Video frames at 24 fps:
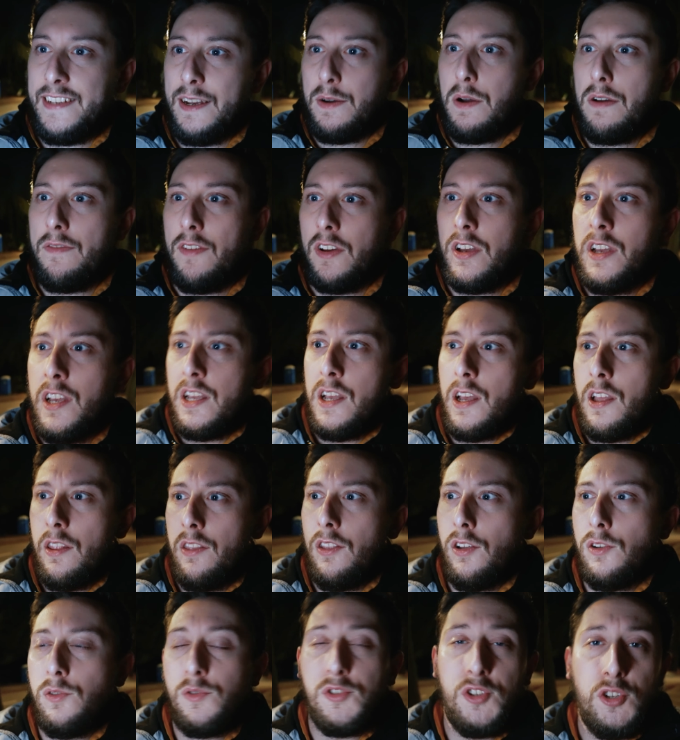However,
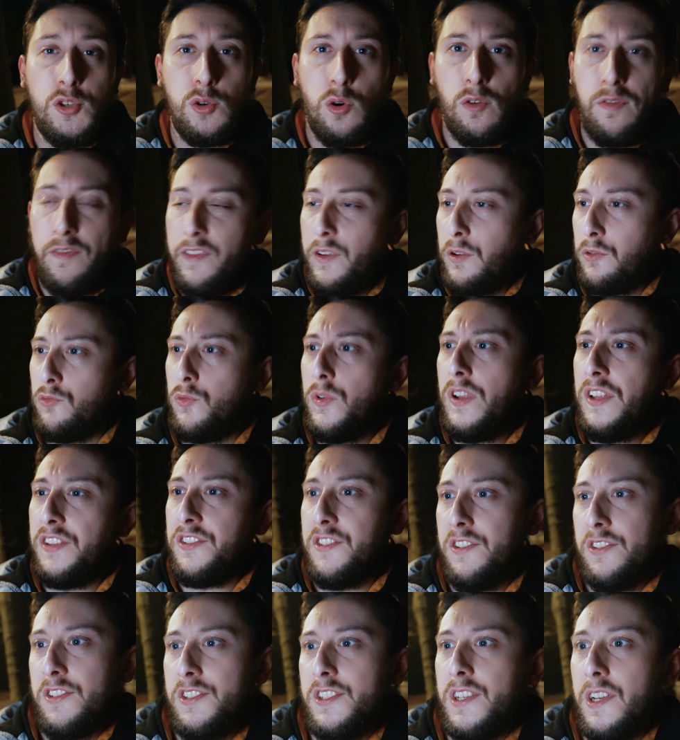those are your field
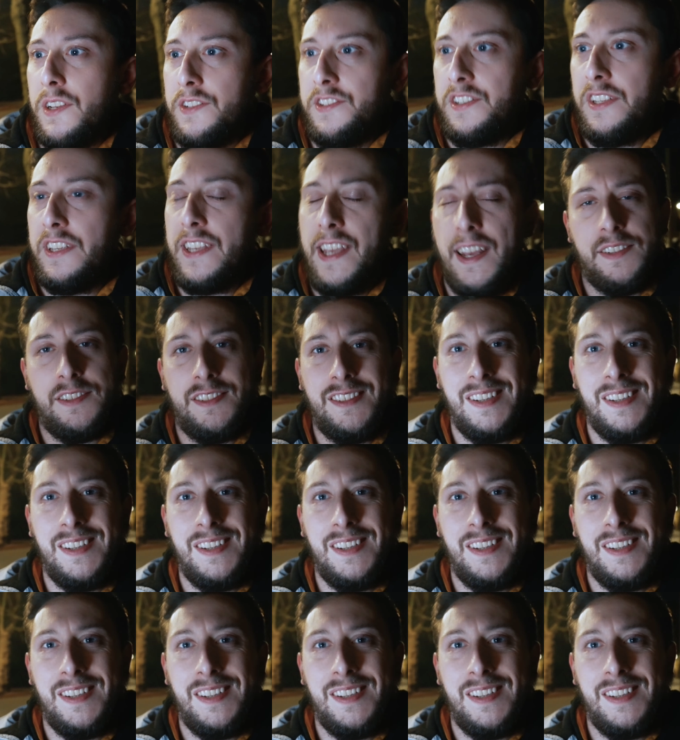research tasks encounters.